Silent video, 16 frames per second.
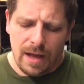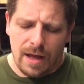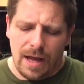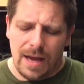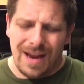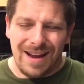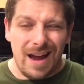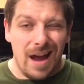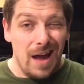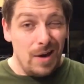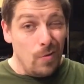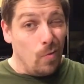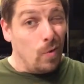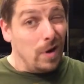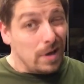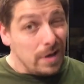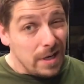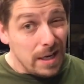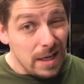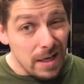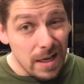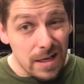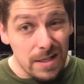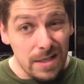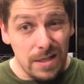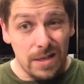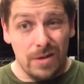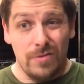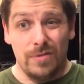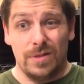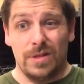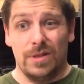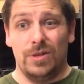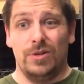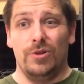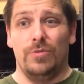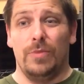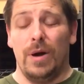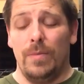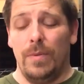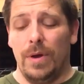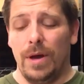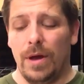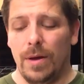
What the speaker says: And I kind of wanted it because, you know, it's a shoot 'em up,